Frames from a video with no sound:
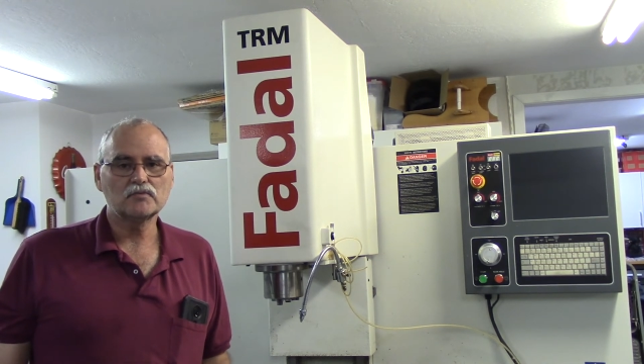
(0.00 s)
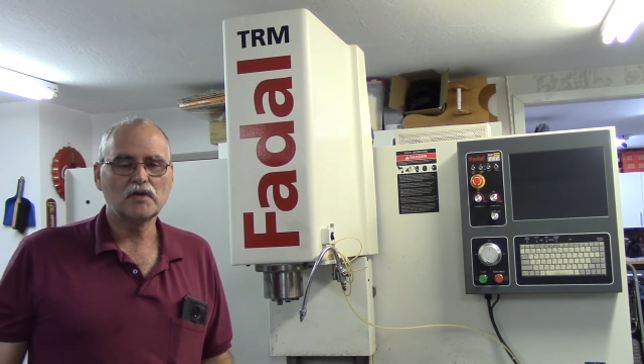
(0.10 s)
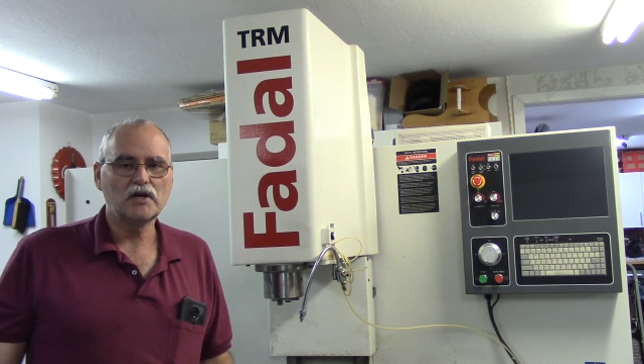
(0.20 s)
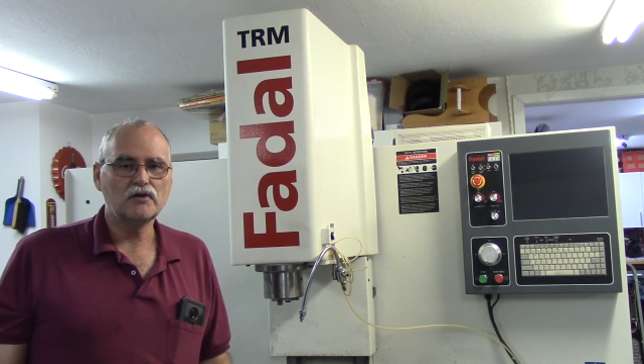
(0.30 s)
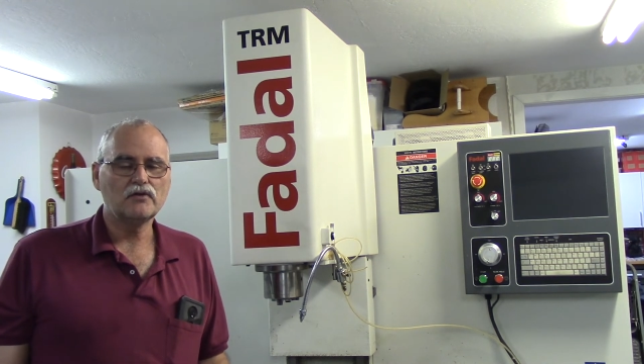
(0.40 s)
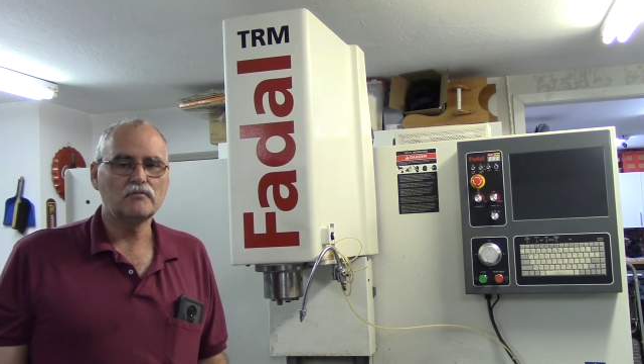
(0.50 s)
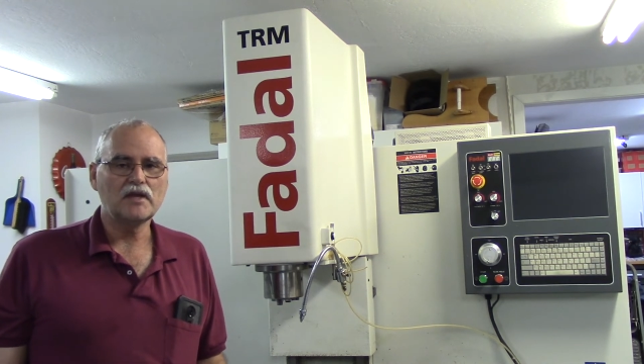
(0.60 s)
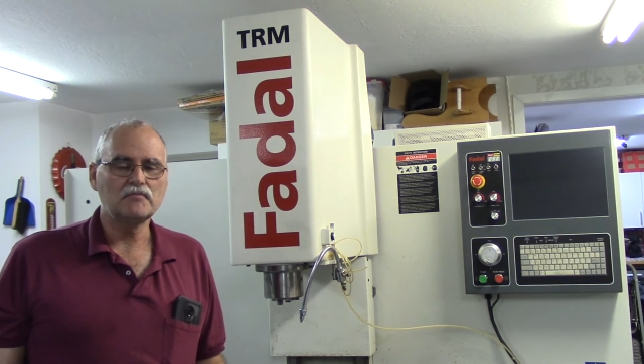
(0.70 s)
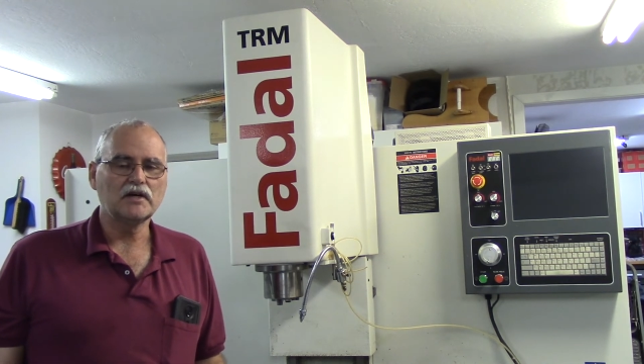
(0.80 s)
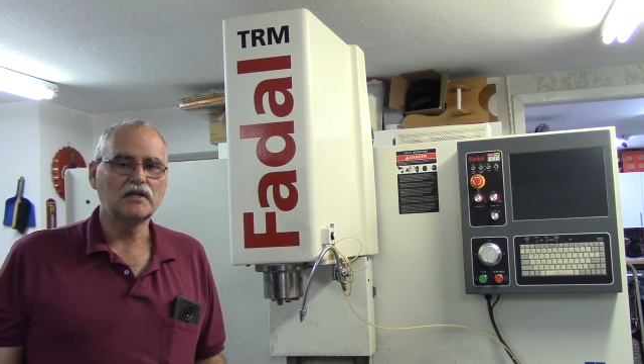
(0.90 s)
but I know they're
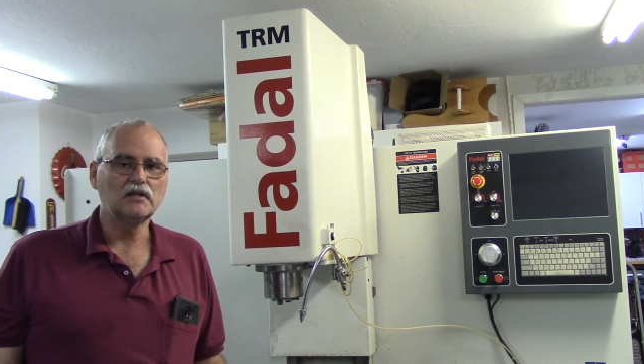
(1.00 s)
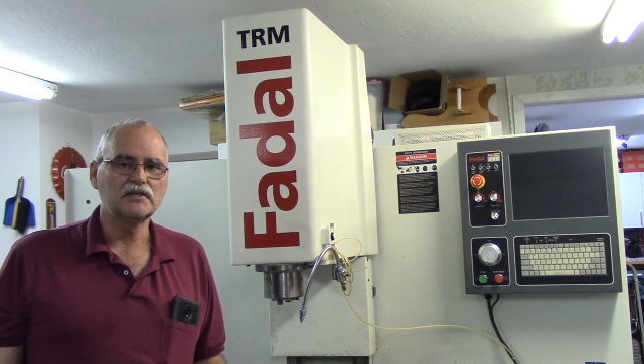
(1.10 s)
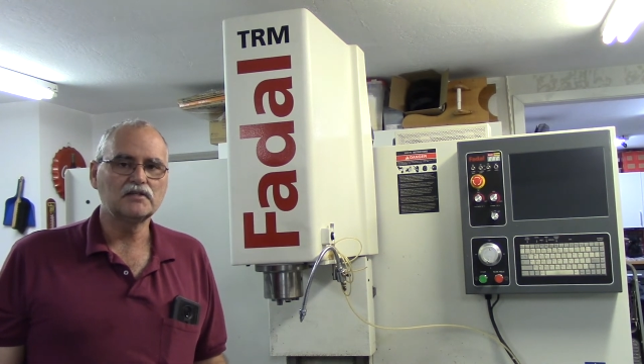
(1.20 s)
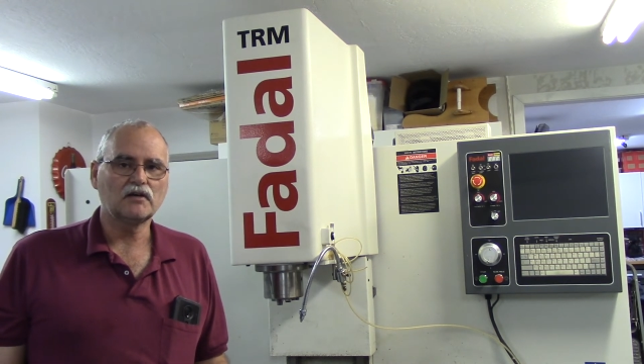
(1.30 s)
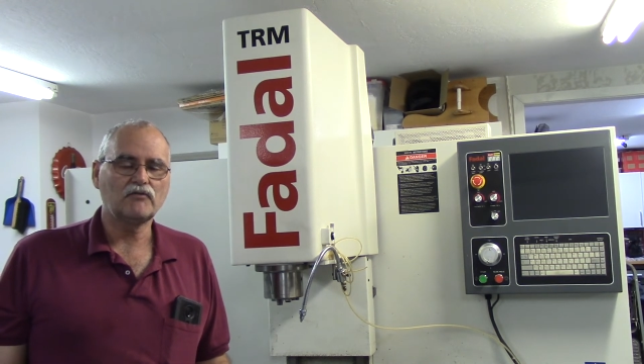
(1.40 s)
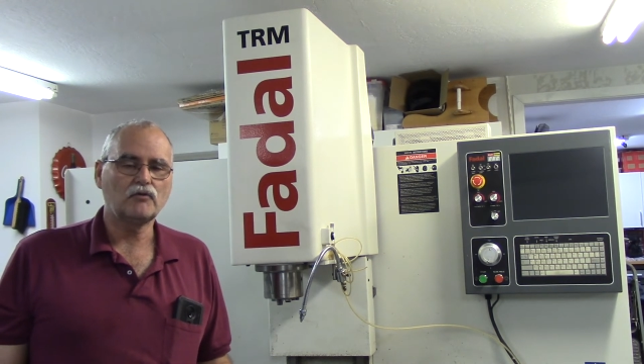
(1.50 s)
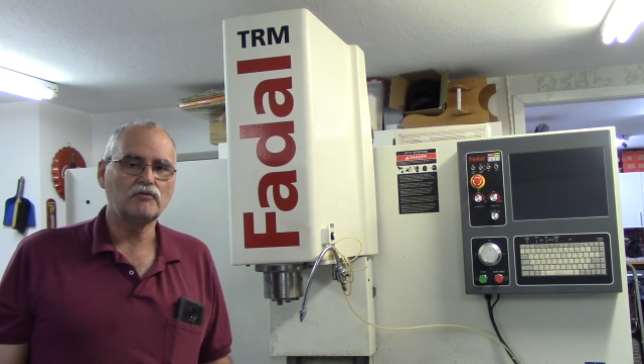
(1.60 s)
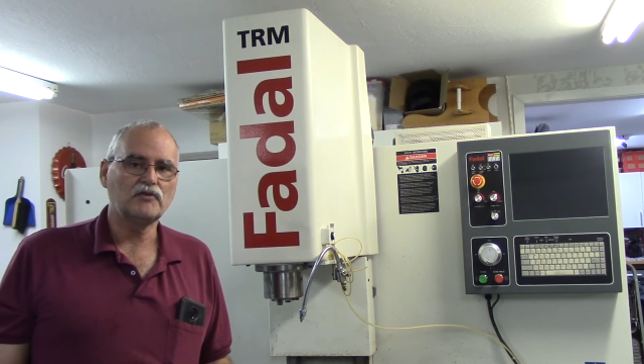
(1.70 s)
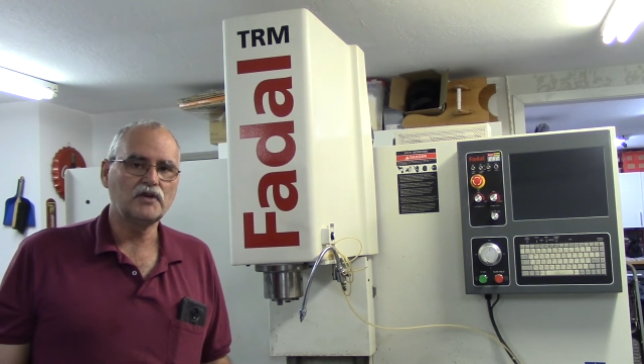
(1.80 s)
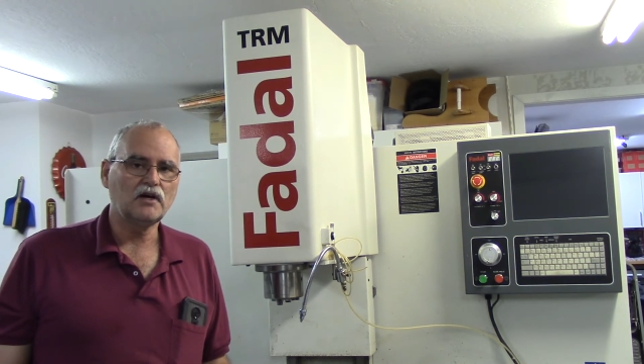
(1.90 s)
made by Glentek for
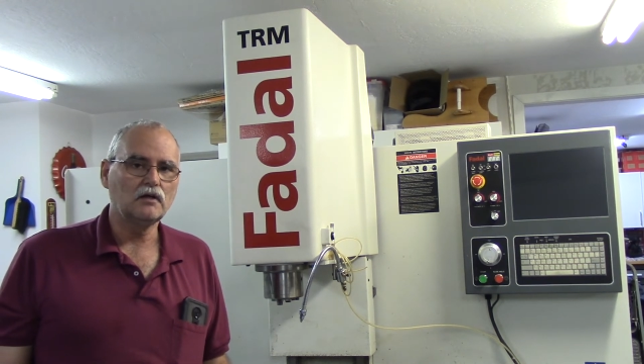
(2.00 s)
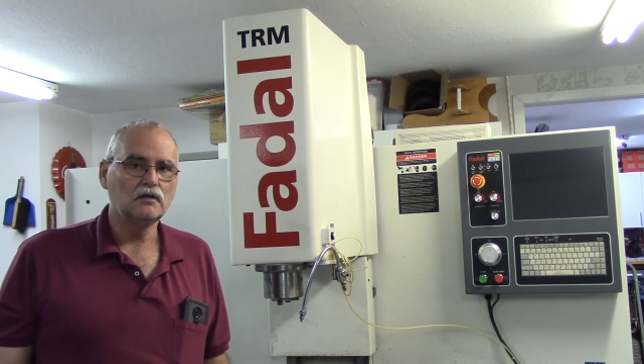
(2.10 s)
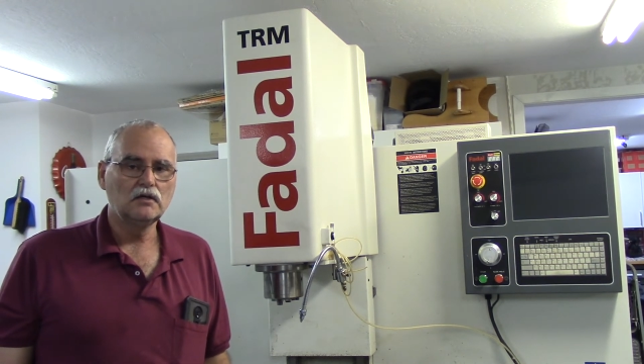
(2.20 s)
Fadal.